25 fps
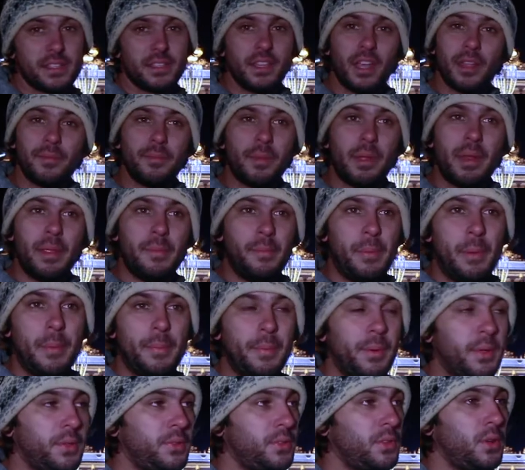not many
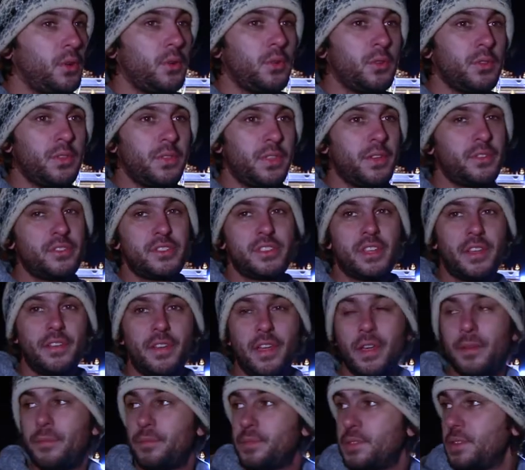people, so there's an
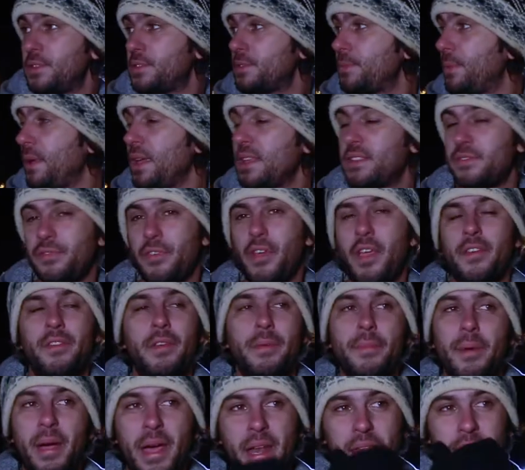empty space for
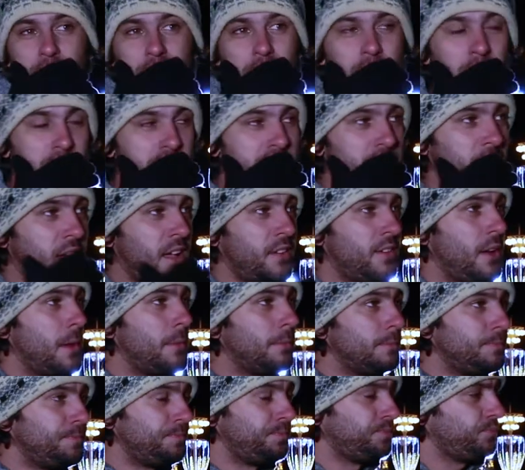everybody, you know, to have a
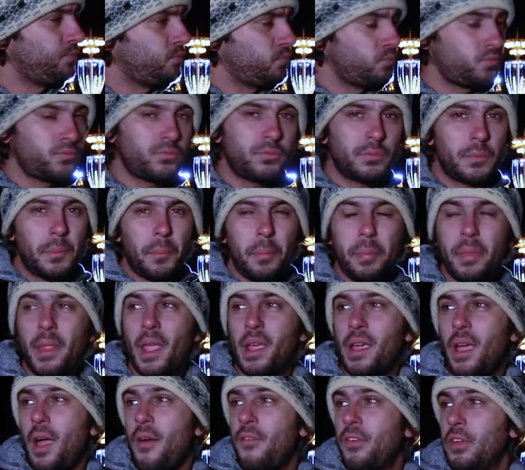
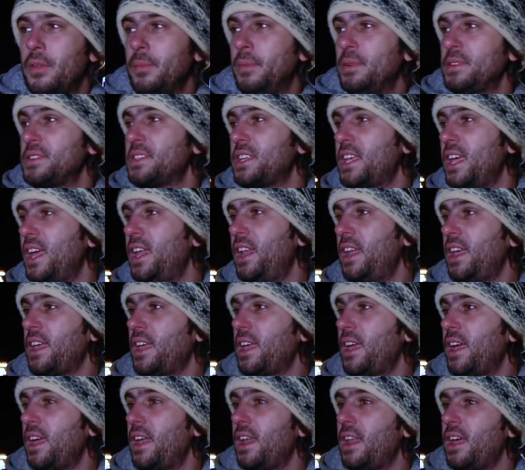comfortable
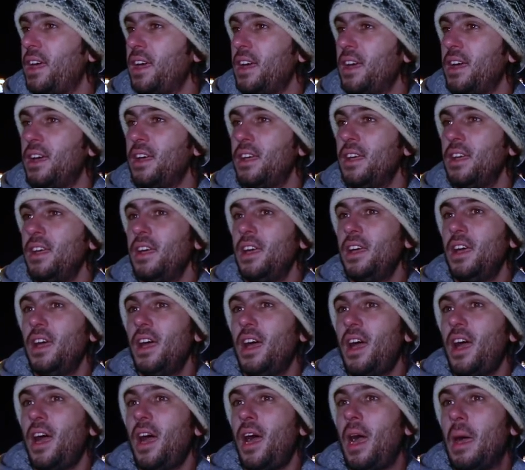skating. And uh,
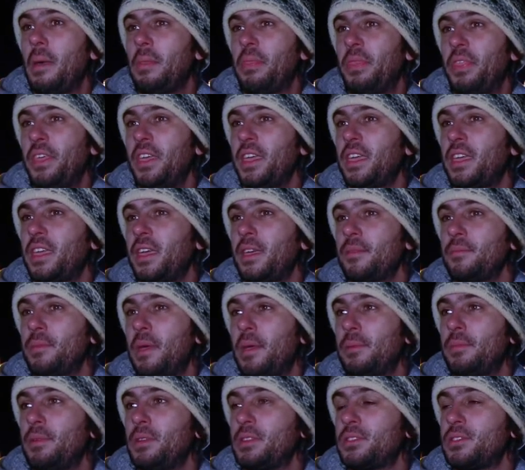I'm thinking
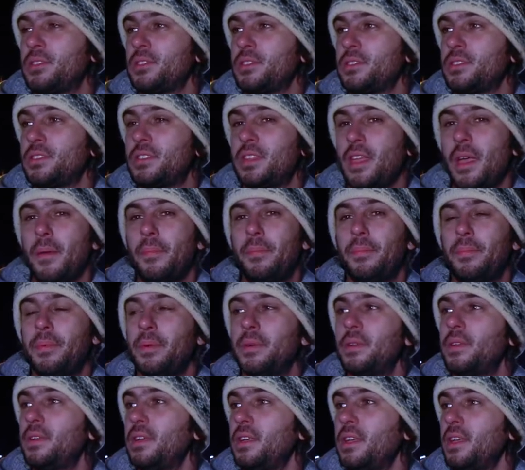maybe to step
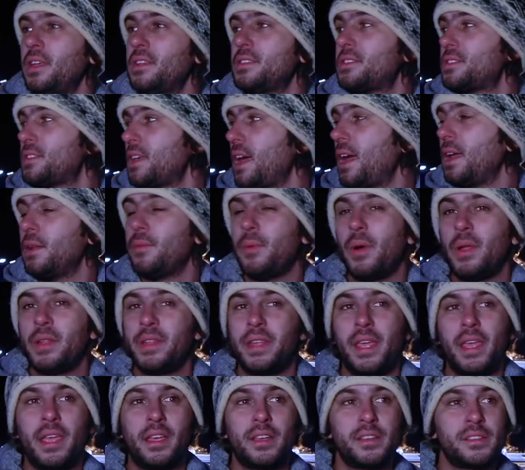inside one
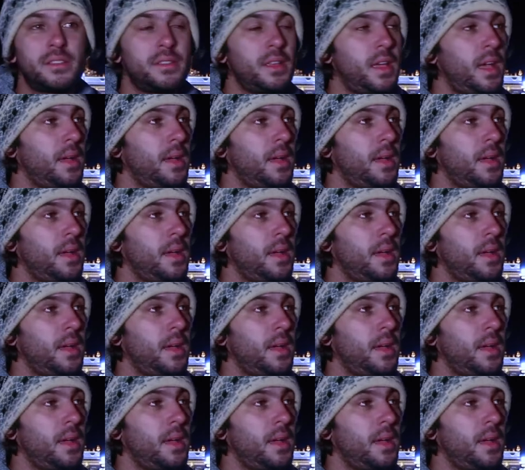day, because